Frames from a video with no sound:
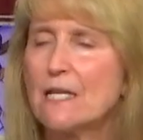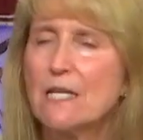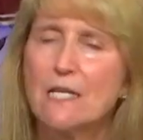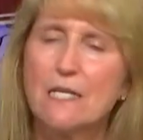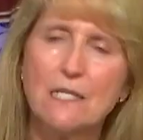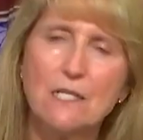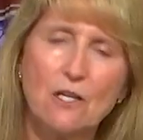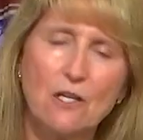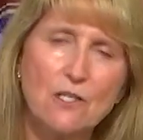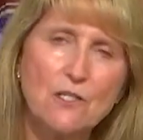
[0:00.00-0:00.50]

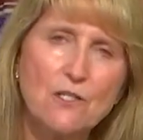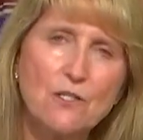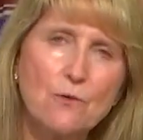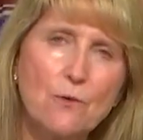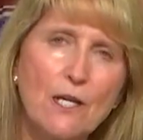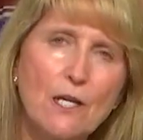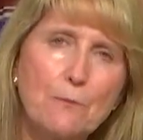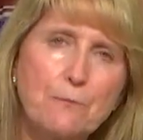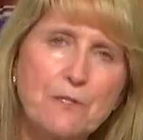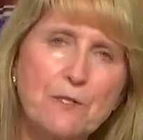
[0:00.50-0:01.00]
It also
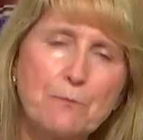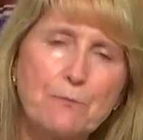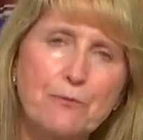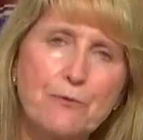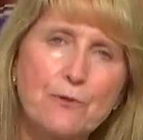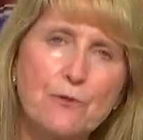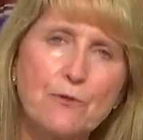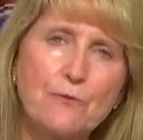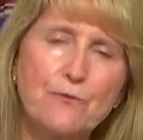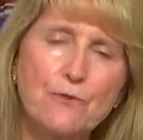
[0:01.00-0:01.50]
helps
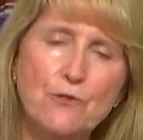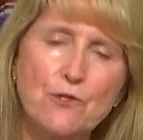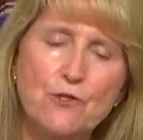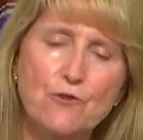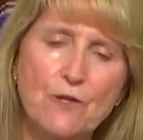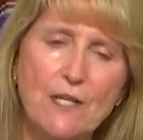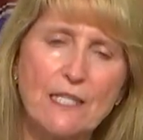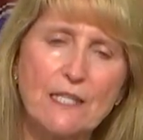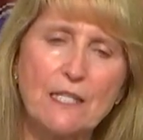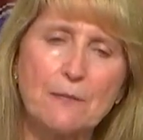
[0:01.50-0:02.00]
improve your
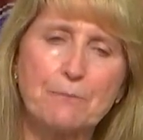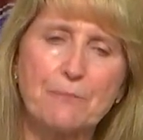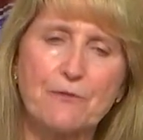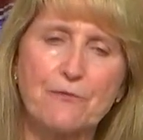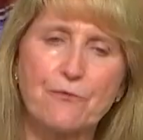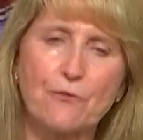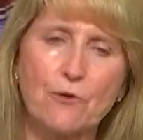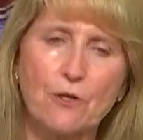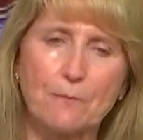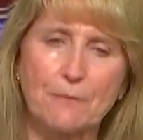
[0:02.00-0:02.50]
strength and
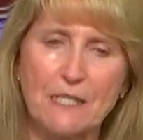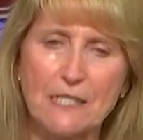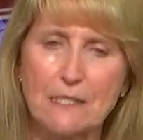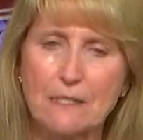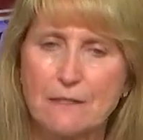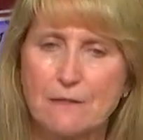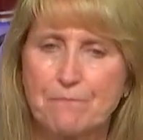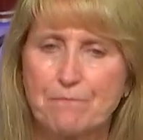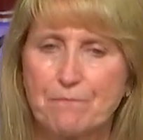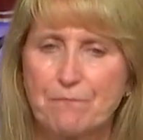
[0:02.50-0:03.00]

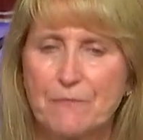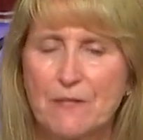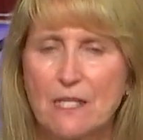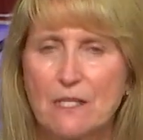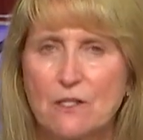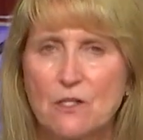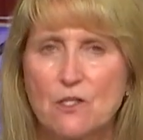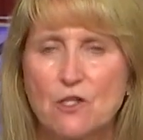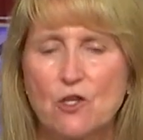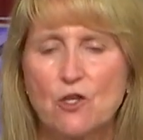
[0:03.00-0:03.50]
performance.
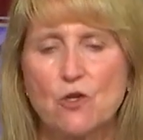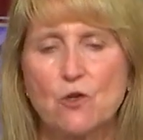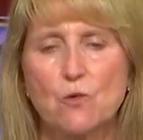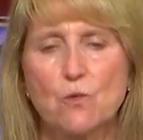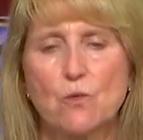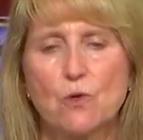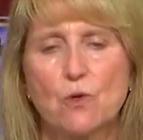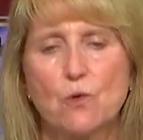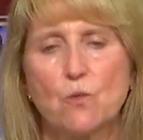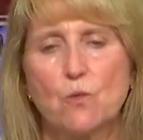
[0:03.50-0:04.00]

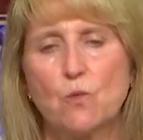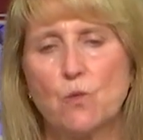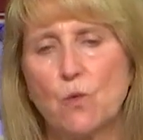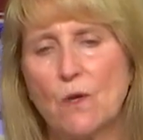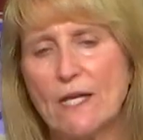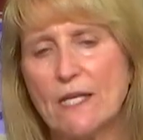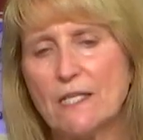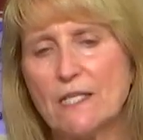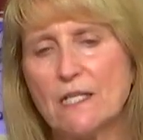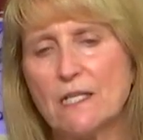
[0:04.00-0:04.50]
So
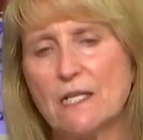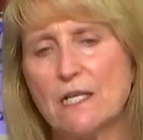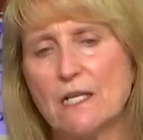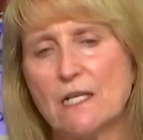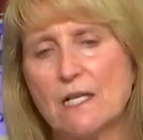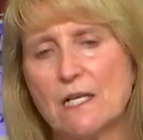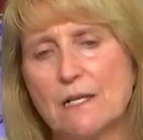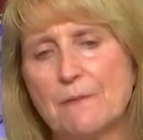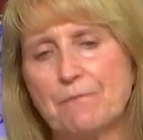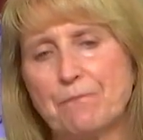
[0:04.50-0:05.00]
when
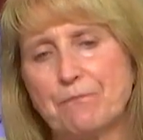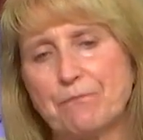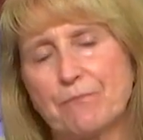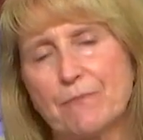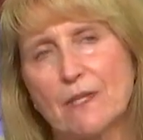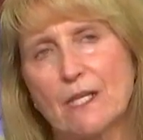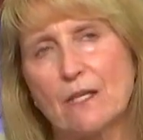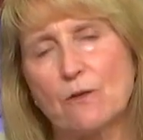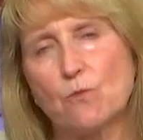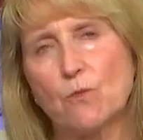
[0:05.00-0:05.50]

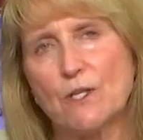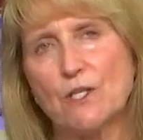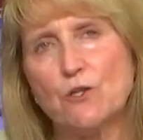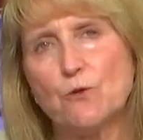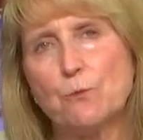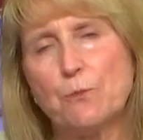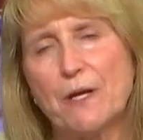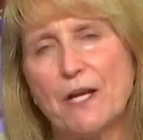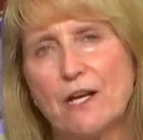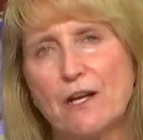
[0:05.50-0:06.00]

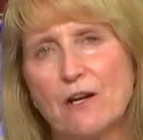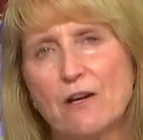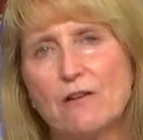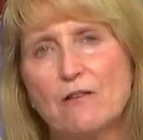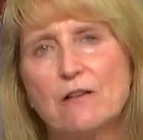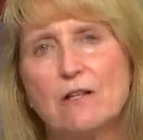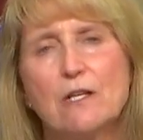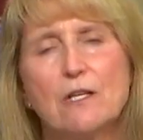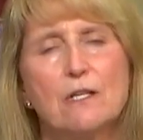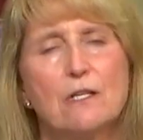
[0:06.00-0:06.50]
you
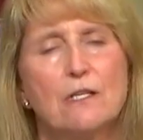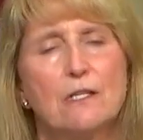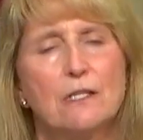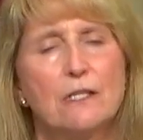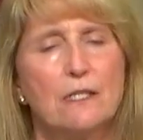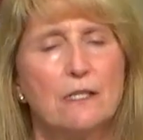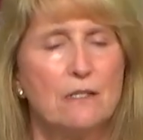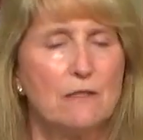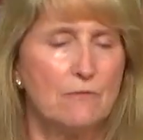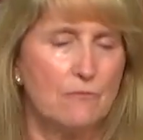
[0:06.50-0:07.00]
pair
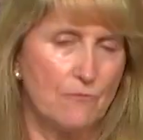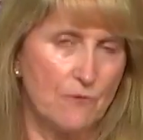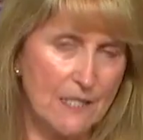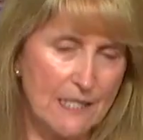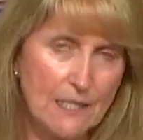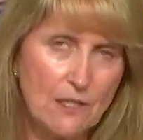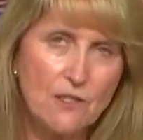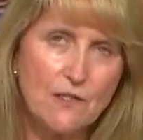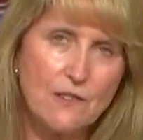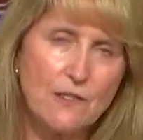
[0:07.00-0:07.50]

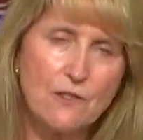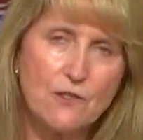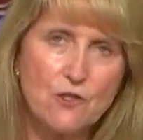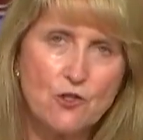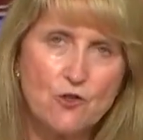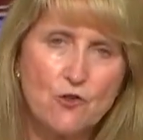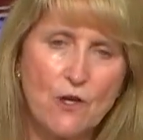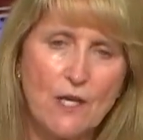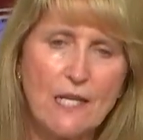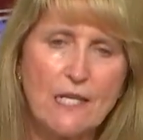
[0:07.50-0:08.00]
resistance
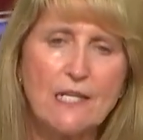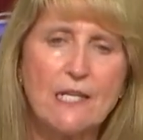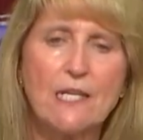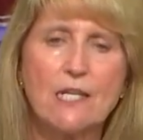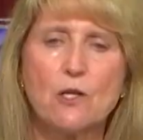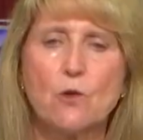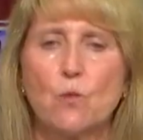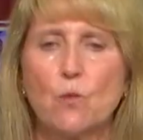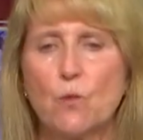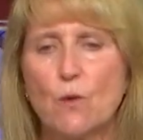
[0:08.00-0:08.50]

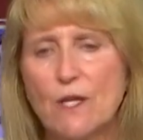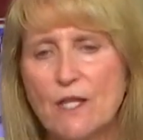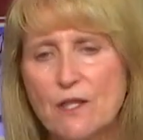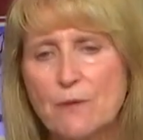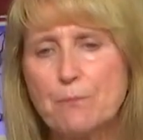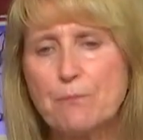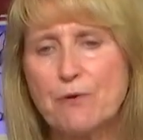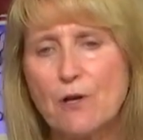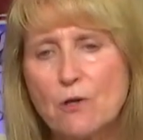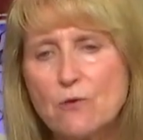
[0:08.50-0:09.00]
training
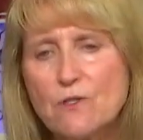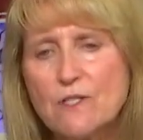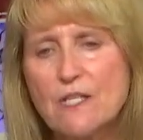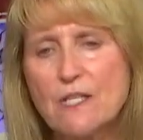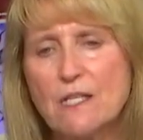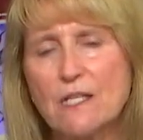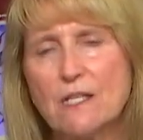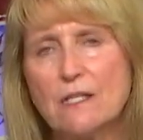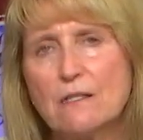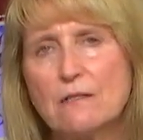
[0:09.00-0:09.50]
with
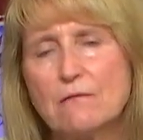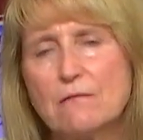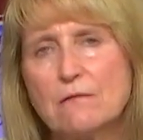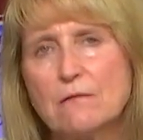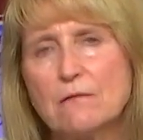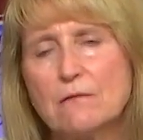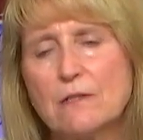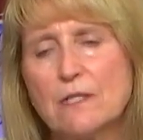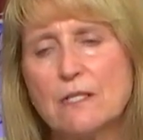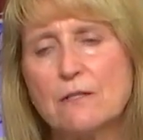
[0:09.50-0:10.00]
protein,
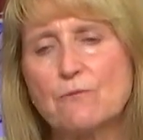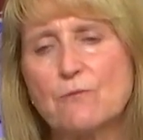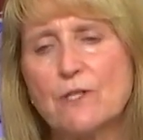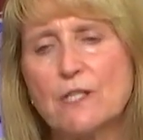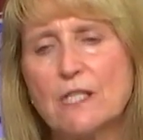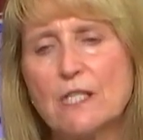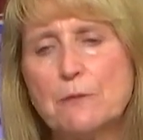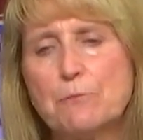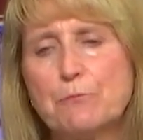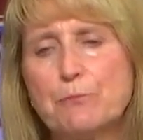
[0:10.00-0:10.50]
it
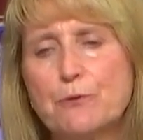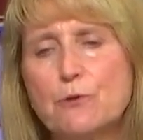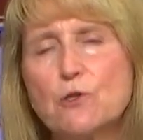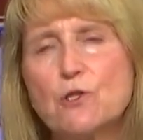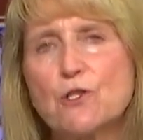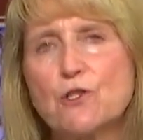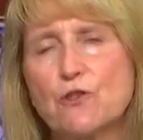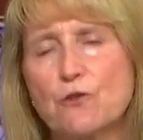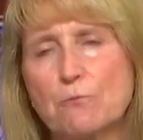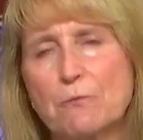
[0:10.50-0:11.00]
really
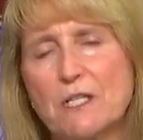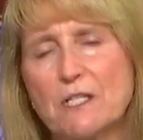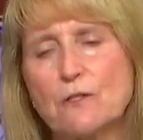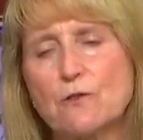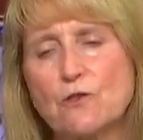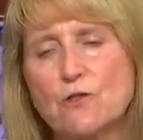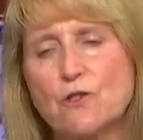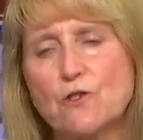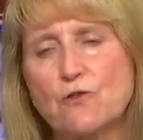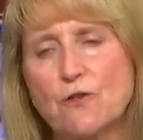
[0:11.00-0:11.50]
boosts your
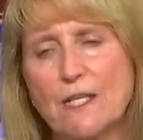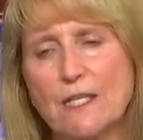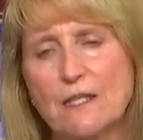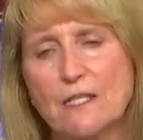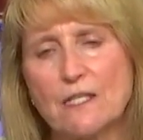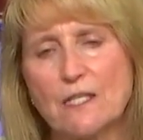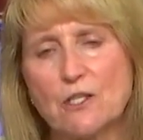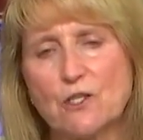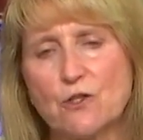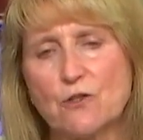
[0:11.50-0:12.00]
muscle strength
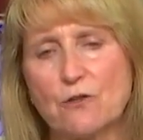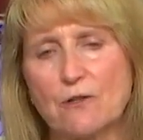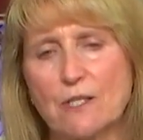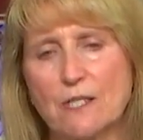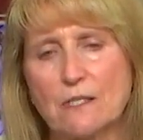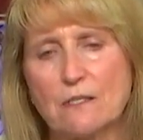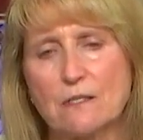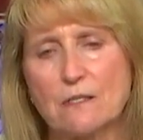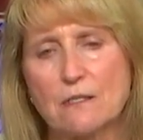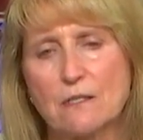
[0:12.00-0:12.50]
and
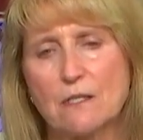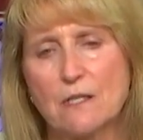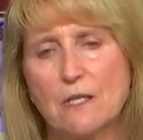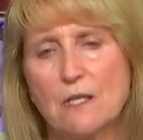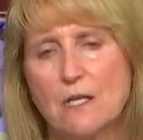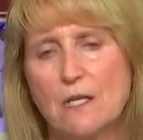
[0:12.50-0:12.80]
endurance.